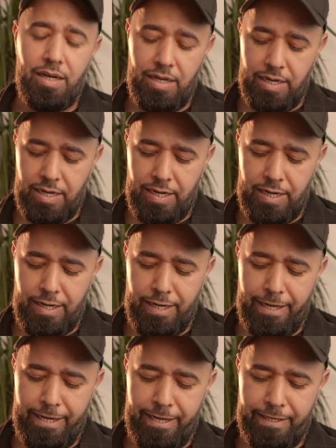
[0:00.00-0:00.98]

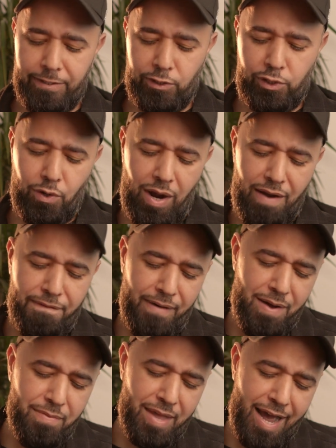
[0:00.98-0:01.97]
So I
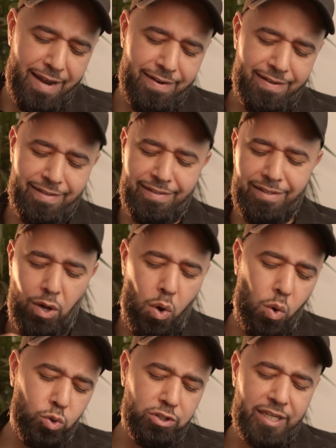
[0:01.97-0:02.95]
found that the
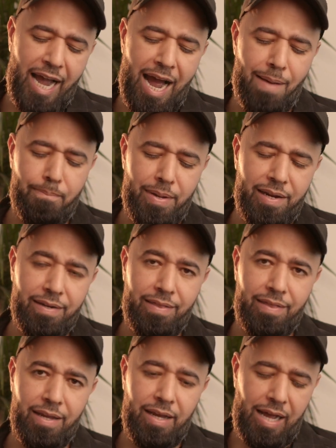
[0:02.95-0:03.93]
whole tapping
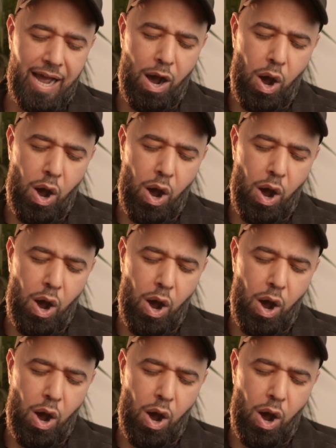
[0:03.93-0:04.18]
thing,